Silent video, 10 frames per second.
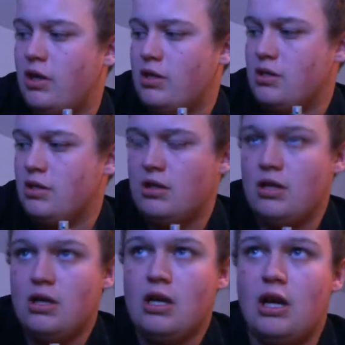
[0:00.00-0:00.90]
that.
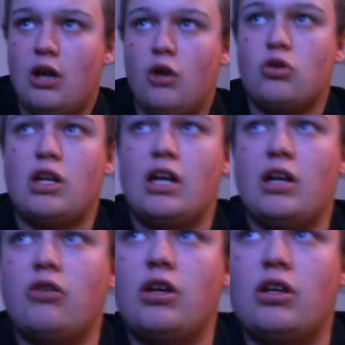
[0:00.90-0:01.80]
It looks like
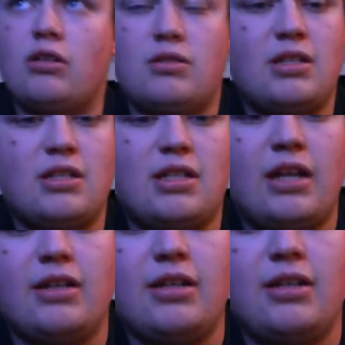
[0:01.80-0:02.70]
another
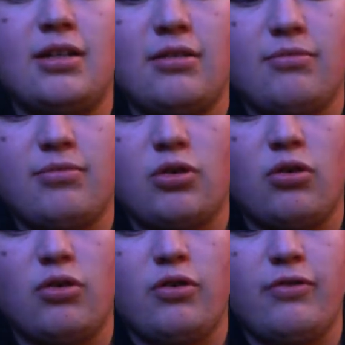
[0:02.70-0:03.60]
standard
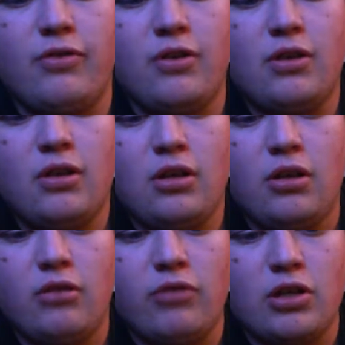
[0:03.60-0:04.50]
sort of
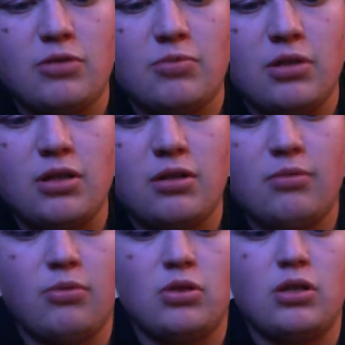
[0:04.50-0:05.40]
arrangement,
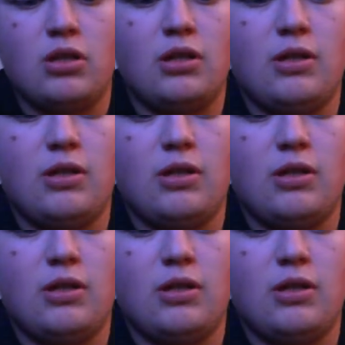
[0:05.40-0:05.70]
but